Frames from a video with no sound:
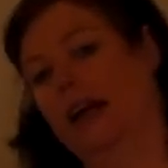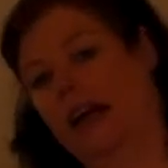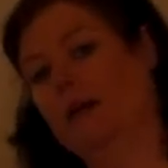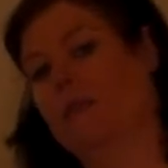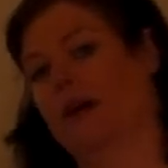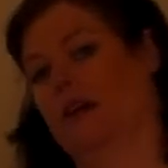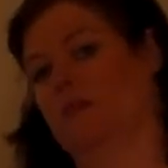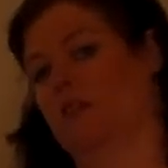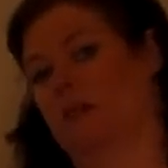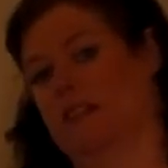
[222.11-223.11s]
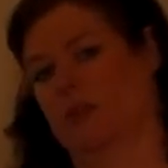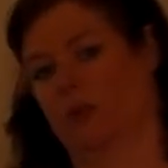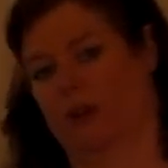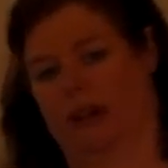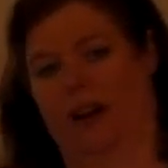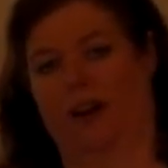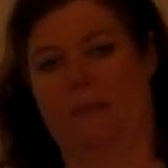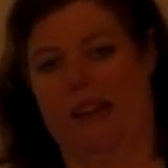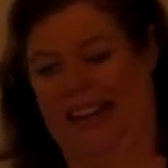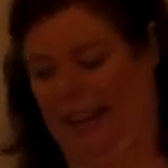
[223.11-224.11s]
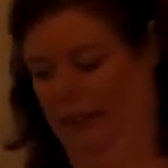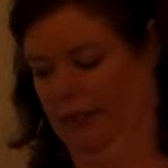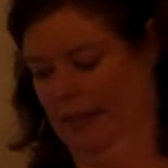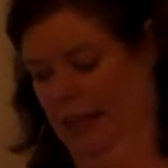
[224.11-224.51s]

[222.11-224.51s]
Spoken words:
and body movements in order to carry meaning.